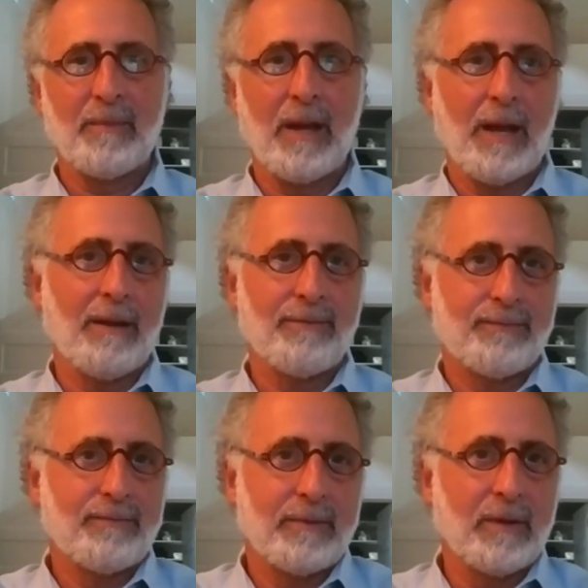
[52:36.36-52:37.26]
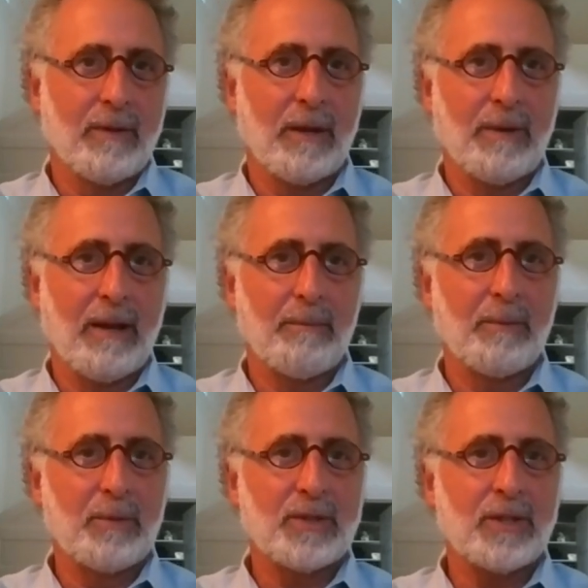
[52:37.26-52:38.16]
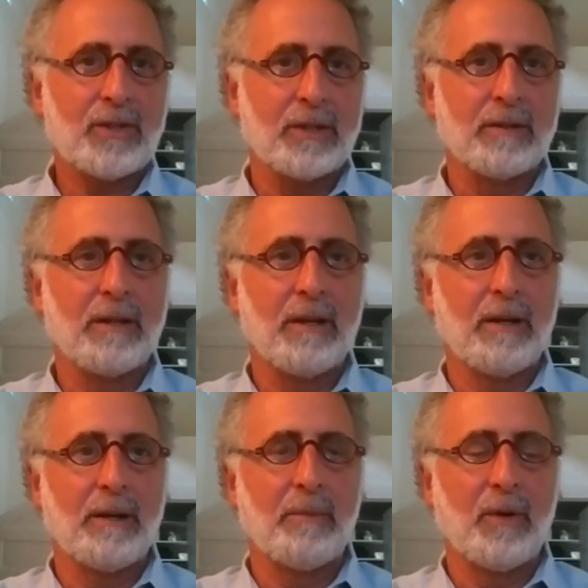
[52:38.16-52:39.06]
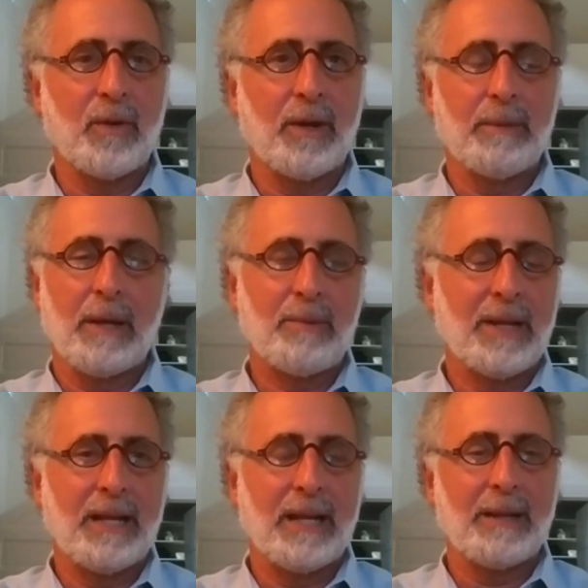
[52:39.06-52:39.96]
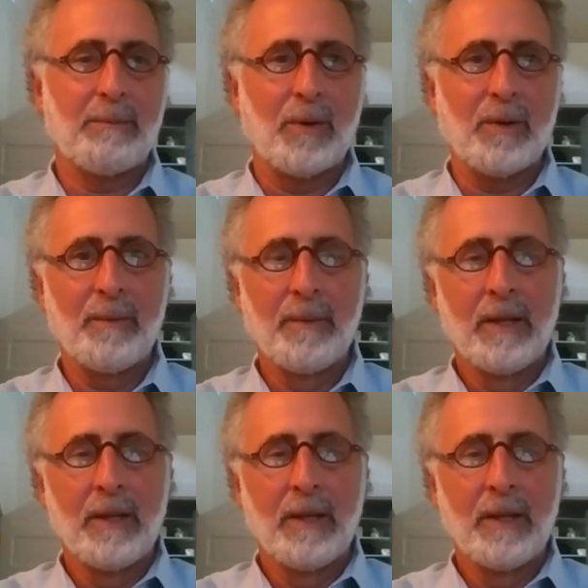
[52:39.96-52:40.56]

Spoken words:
have, I'm a musician, although I'm not playing anymore.